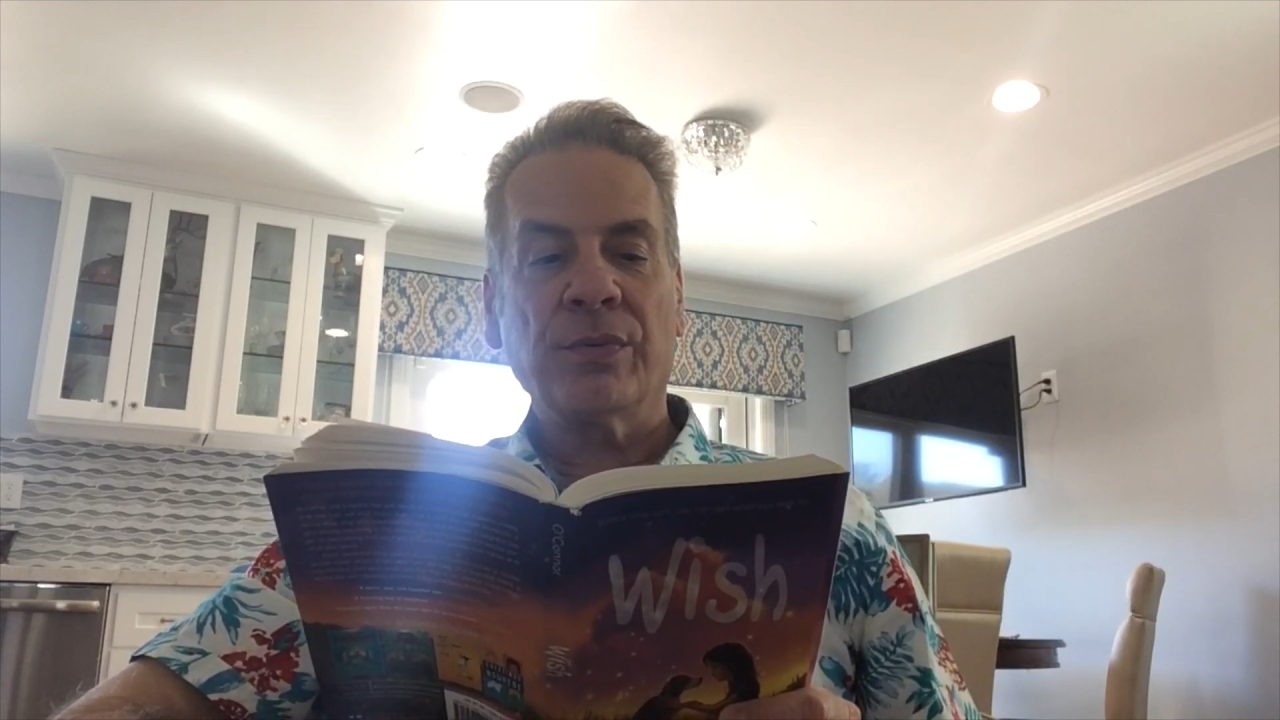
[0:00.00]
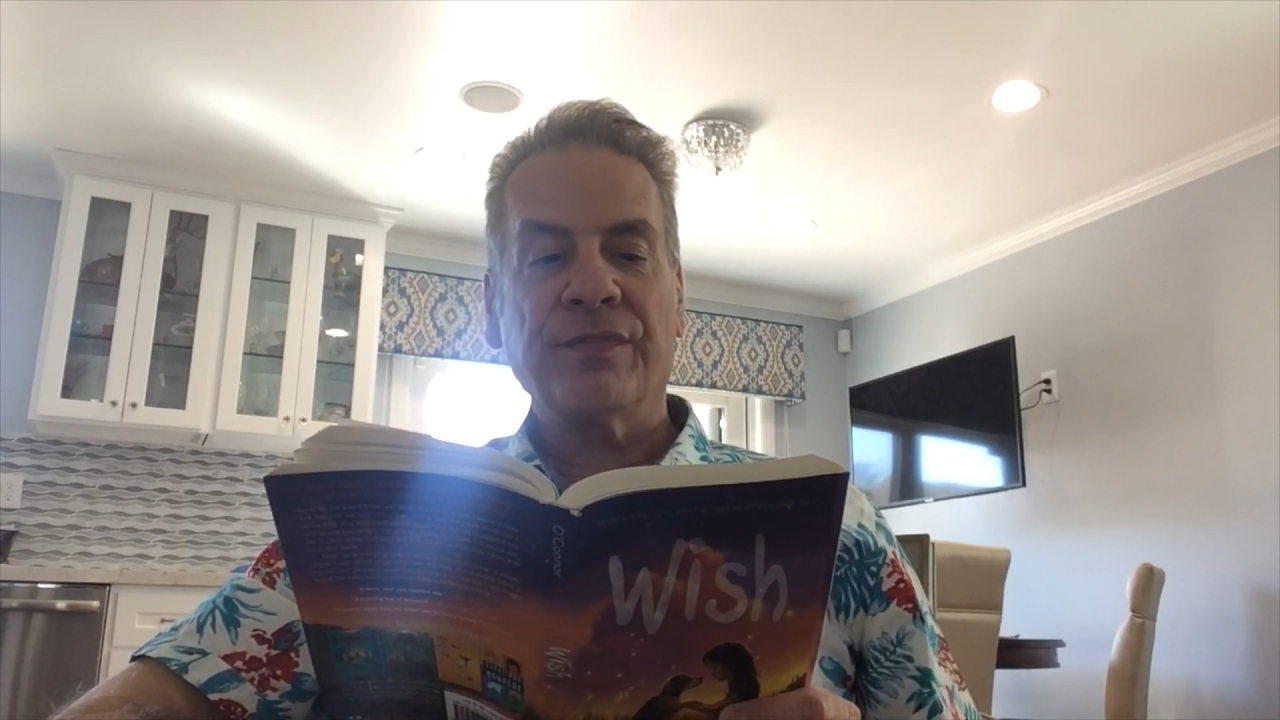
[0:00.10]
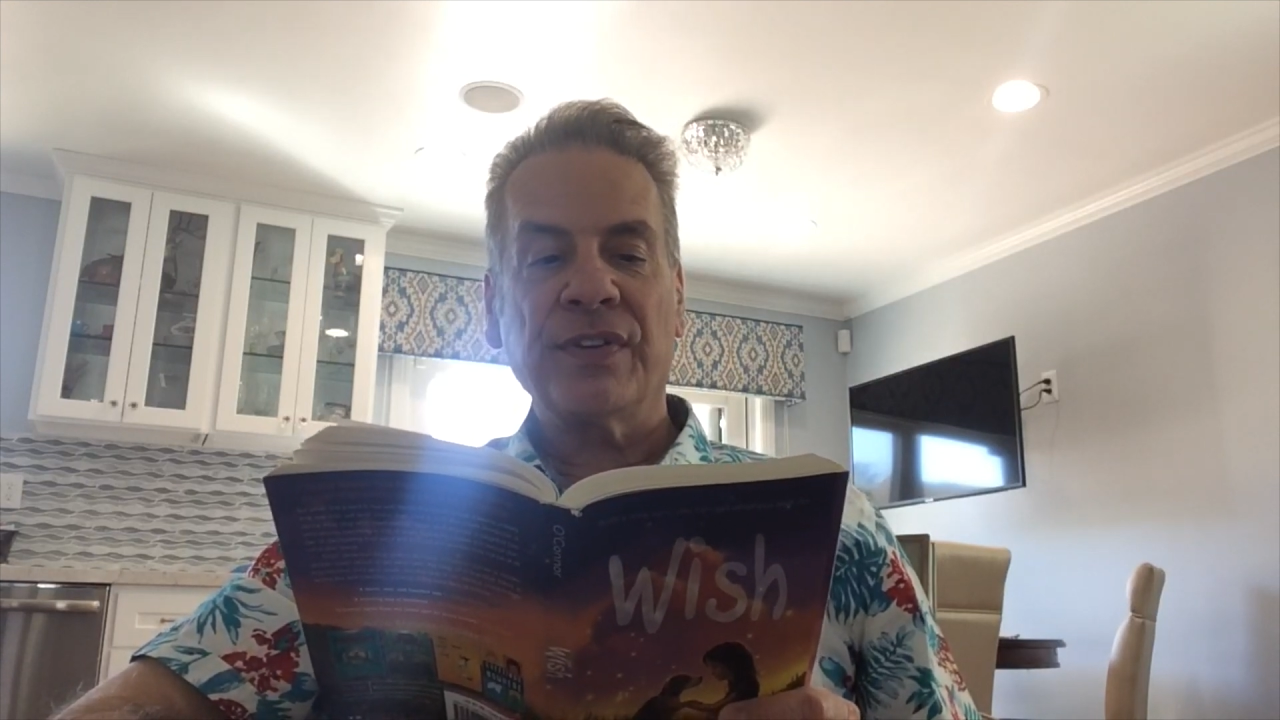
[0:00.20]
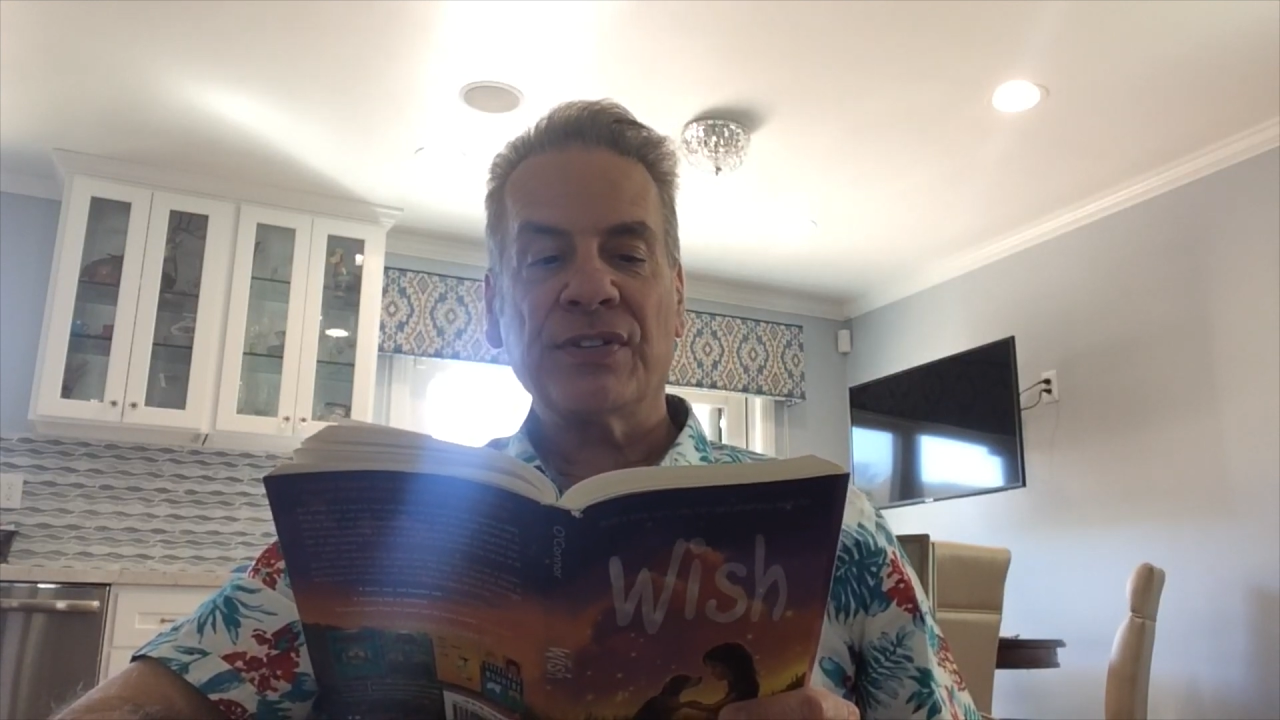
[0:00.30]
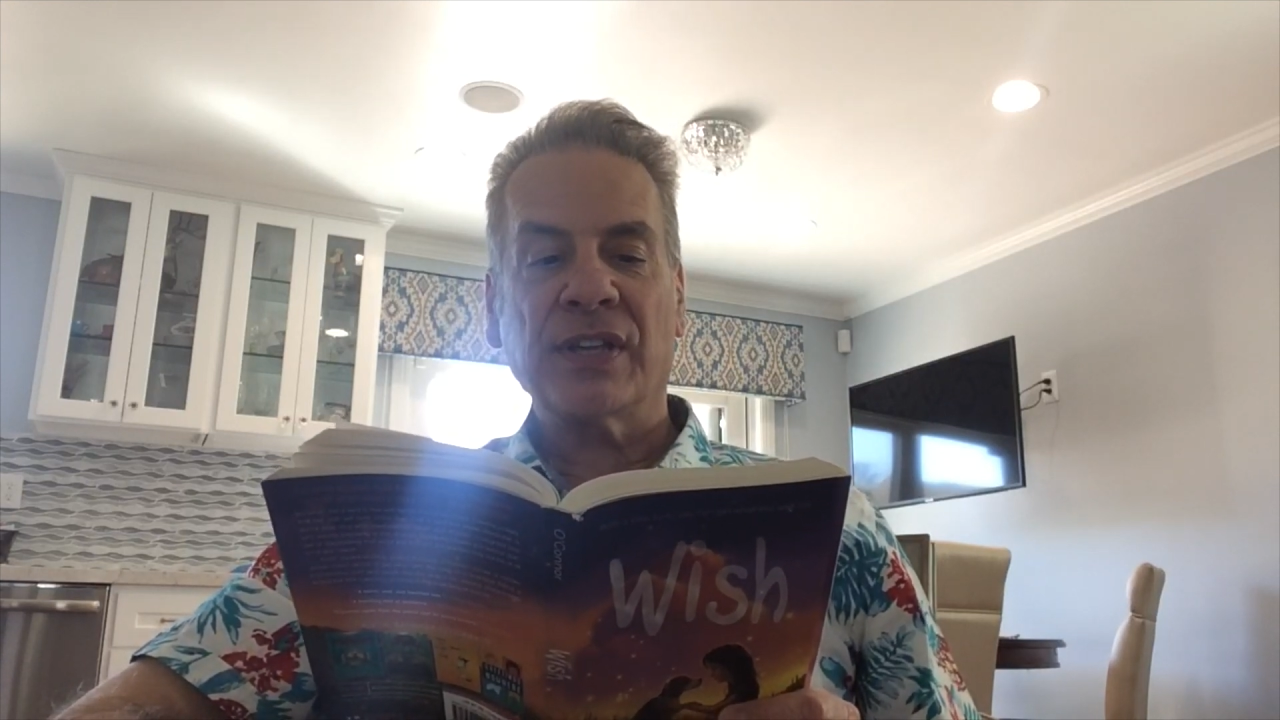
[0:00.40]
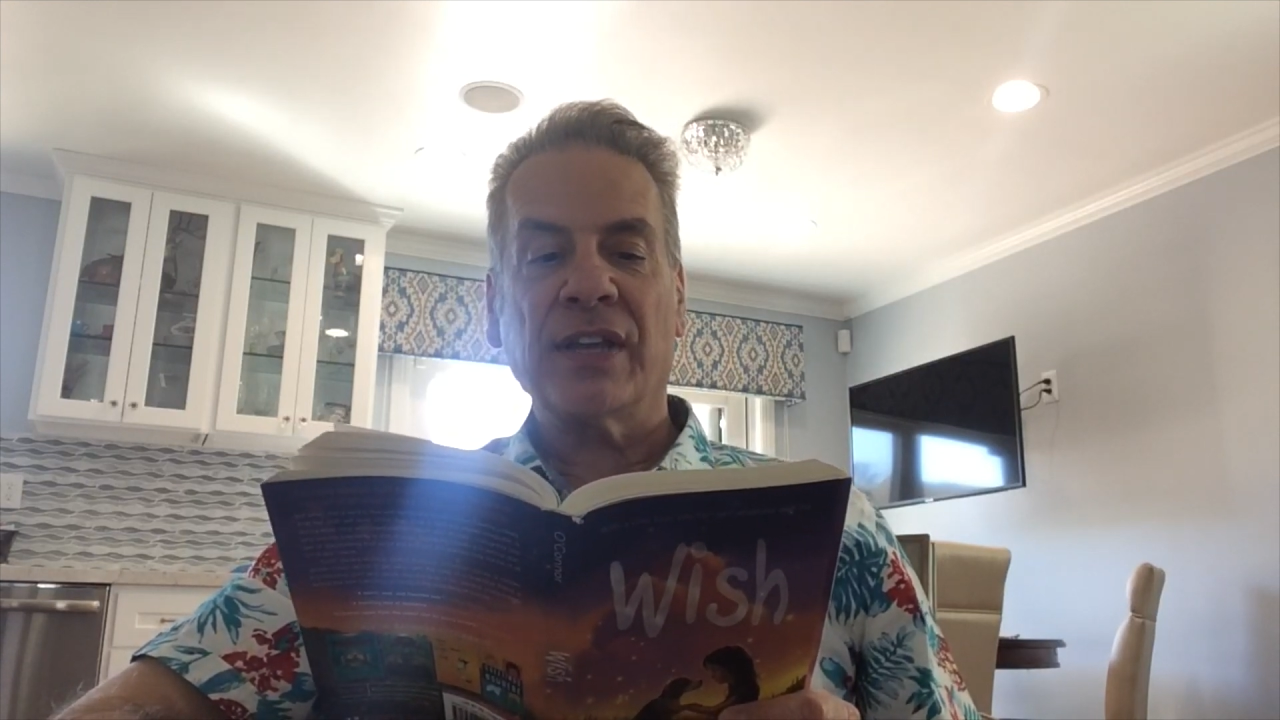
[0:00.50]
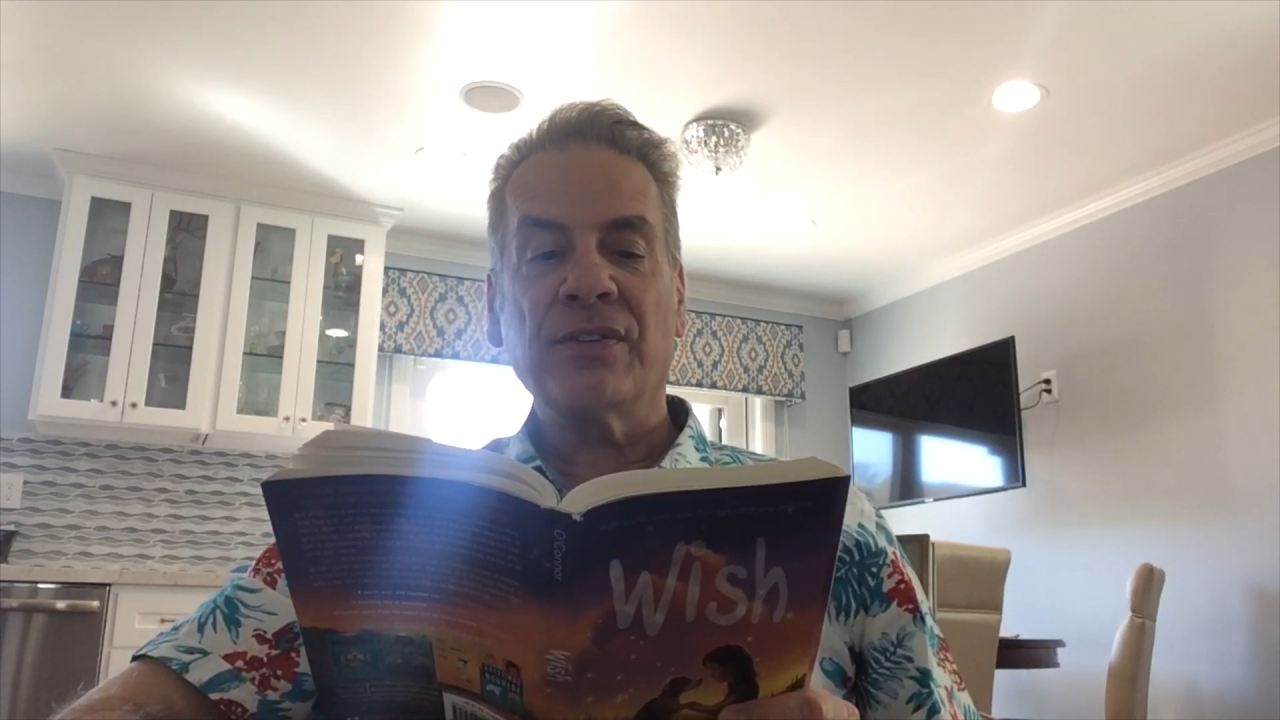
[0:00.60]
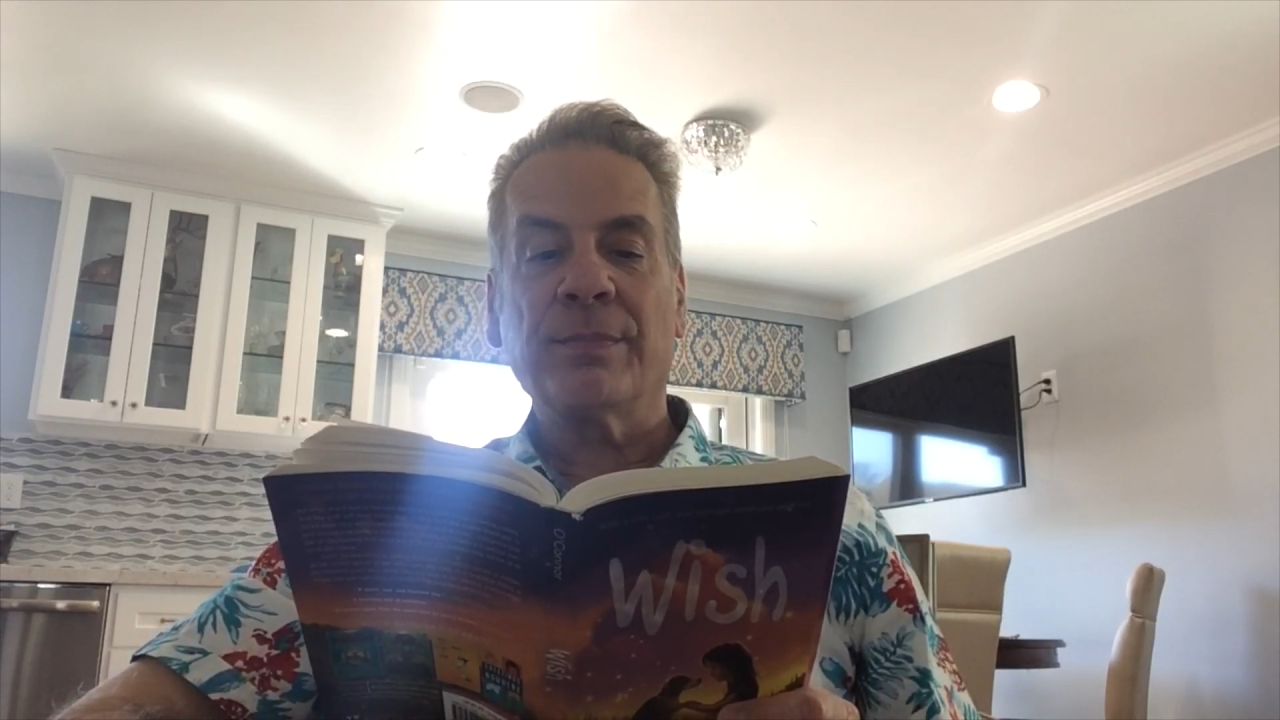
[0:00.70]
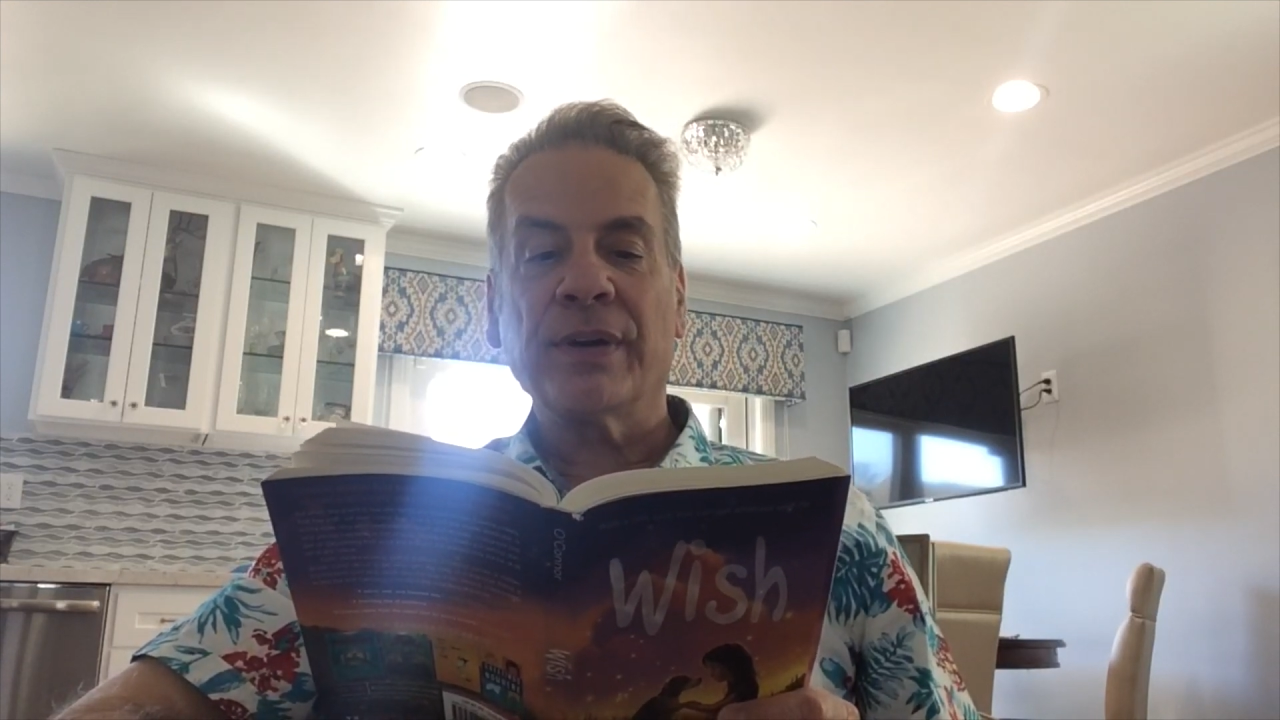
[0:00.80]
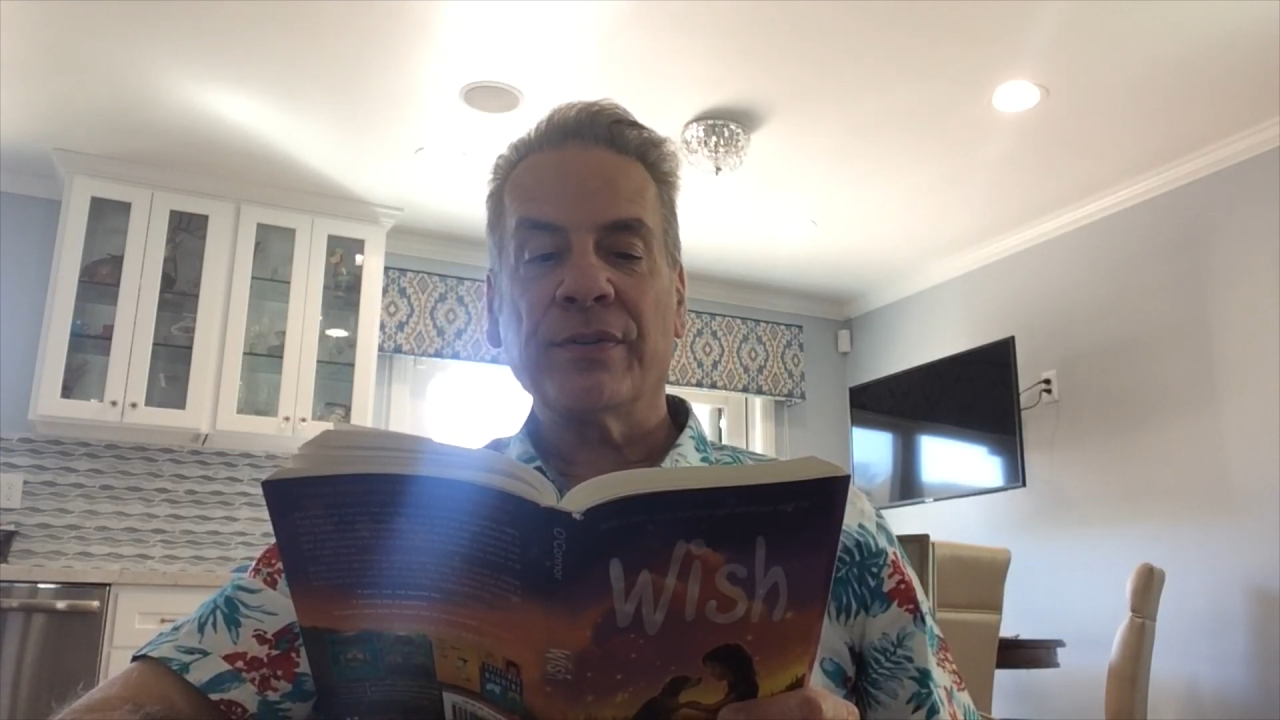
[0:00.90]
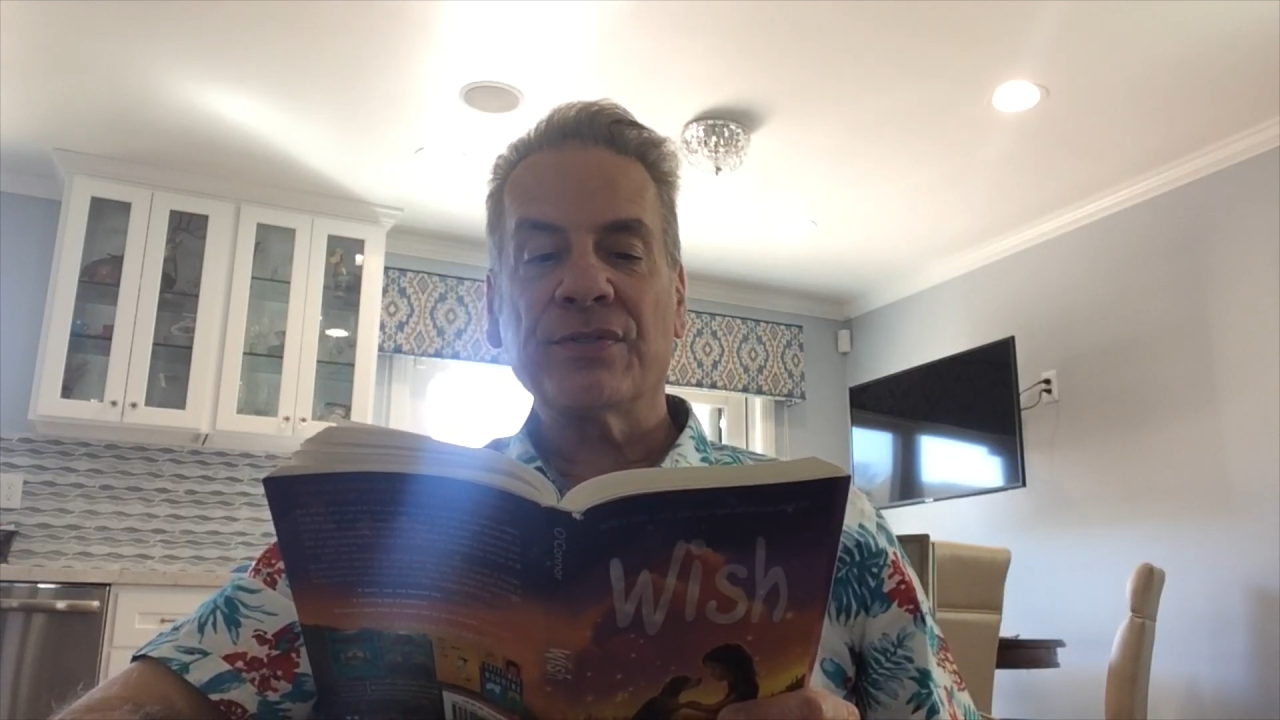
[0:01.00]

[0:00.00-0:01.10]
were fishing and your brother